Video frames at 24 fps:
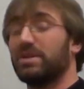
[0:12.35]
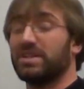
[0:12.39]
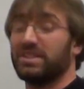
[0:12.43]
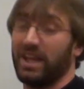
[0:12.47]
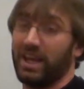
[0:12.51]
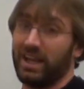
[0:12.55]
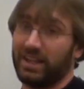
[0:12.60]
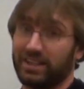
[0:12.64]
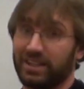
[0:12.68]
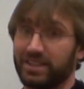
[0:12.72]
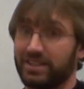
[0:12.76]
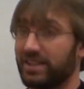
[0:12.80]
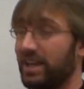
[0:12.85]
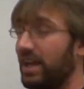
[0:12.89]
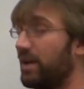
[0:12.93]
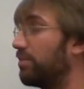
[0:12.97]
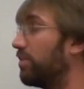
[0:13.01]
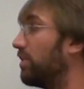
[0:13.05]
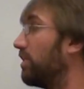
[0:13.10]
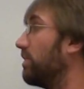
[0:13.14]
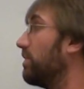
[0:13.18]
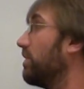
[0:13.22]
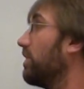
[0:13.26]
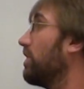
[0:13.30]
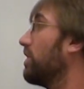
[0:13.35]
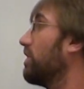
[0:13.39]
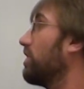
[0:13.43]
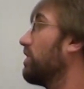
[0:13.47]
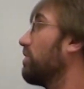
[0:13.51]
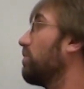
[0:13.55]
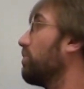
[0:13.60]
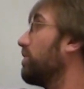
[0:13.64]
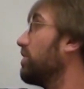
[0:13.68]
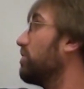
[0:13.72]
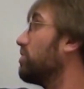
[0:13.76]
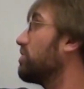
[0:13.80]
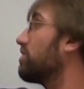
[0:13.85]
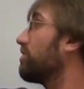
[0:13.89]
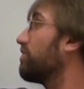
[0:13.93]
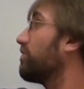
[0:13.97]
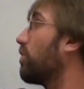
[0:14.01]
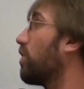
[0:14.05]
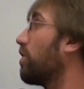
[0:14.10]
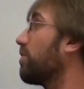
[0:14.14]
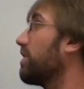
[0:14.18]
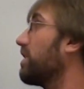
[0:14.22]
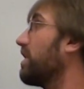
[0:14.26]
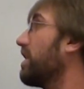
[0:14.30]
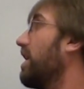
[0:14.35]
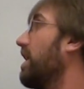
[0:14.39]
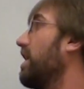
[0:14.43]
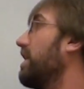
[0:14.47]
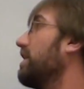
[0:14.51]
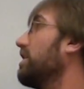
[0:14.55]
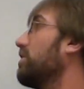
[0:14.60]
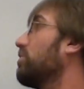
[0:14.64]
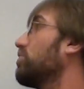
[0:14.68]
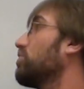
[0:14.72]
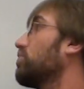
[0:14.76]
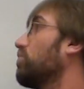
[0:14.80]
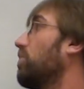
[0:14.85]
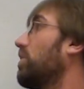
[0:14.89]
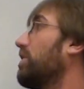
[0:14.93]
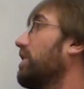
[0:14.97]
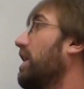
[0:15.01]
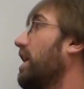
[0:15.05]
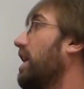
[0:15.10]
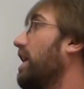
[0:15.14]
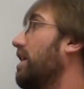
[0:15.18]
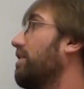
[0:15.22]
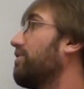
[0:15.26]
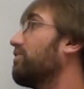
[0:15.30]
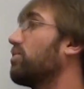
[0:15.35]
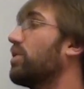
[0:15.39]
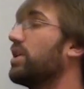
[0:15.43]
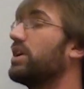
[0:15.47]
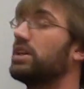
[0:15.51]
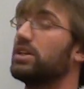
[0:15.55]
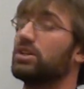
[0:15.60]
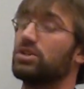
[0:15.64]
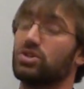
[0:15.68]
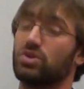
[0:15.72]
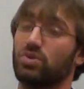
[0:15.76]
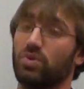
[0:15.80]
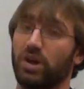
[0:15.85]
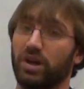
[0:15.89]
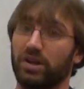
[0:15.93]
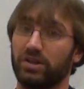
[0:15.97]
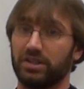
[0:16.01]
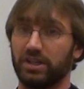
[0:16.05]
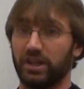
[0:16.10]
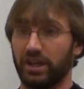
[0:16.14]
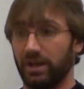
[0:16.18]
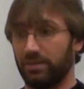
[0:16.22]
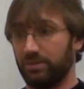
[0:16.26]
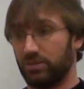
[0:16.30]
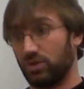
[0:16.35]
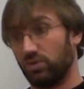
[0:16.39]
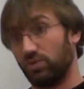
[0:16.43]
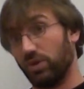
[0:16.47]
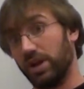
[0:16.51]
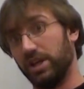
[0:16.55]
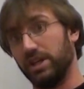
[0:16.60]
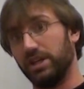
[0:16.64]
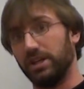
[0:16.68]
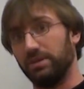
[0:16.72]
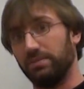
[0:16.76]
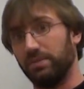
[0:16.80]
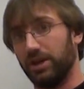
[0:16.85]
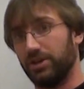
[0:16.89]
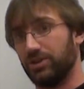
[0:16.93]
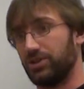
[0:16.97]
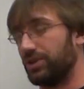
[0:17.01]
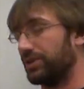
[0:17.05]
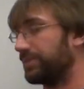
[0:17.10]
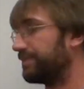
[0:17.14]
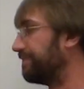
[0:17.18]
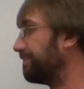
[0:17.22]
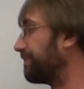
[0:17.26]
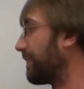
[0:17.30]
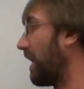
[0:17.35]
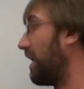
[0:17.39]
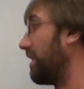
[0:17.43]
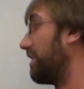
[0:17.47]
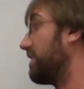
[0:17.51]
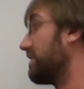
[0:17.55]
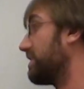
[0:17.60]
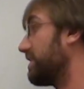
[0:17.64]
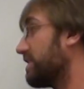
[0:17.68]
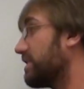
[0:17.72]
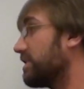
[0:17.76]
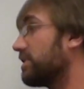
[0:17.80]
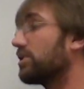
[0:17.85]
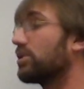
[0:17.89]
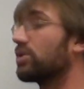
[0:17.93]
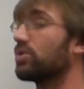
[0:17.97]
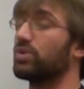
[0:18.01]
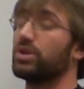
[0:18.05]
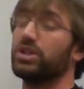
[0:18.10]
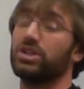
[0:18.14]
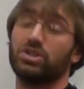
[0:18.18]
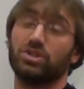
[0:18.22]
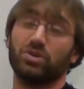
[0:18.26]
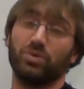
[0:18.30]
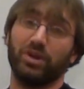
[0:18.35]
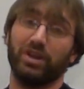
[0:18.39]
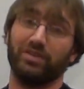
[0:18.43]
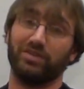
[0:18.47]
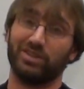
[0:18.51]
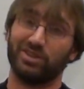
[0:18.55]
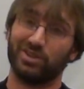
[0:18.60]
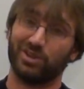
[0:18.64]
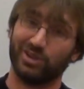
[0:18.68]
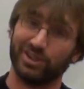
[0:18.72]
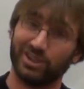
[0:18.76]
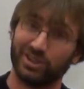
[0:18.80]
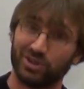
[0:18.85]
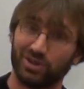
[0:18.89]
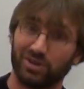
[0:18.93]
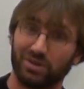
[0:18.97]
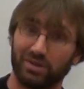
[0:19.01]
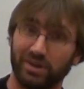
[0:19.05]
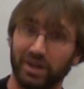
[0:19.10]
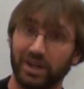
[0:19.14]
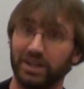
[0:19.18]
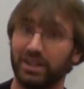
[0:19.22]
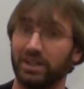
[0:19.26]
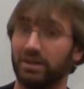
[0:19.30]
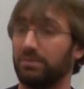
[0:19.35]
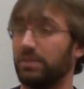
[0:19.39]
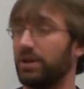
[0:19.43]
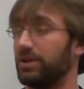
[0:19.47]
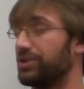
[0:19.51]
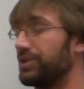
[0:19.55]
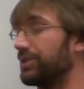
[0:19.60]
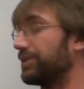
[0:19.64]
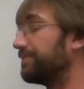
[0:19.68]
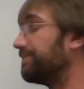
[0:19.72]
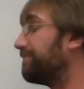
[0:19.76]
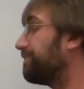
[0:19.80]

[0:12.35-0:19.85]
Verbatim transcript: exact example, we use the formula A equals 1 half radius squared times a radian measure. Now, this is in degrees, so we have to turn it into a radian measure.